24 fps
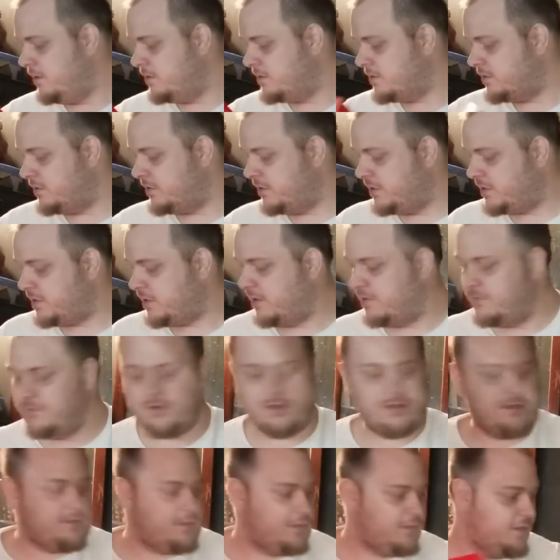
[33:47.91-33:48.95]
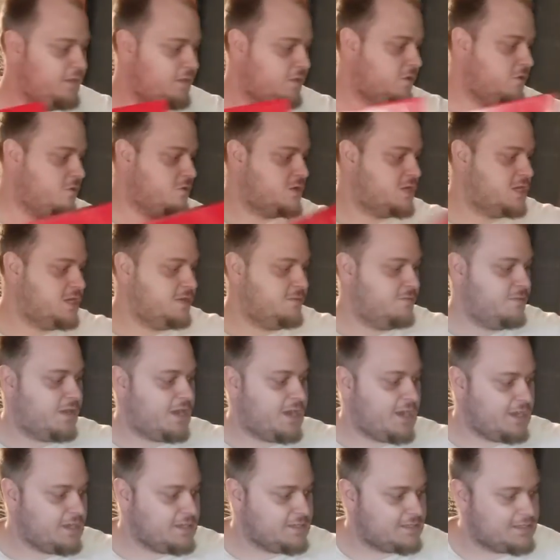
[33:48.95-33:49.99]
So these come with the O G
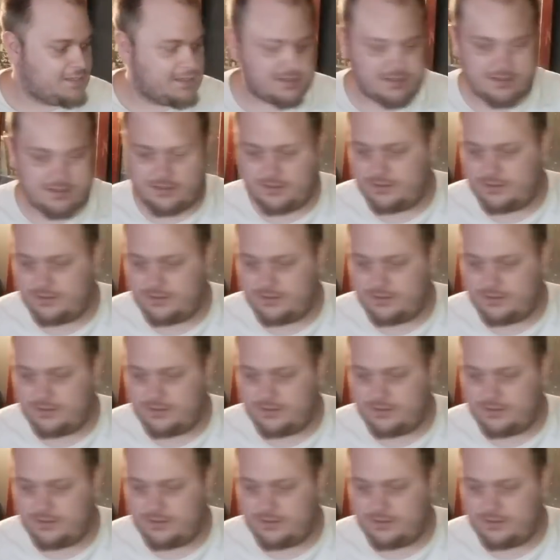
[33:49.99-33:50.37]
box.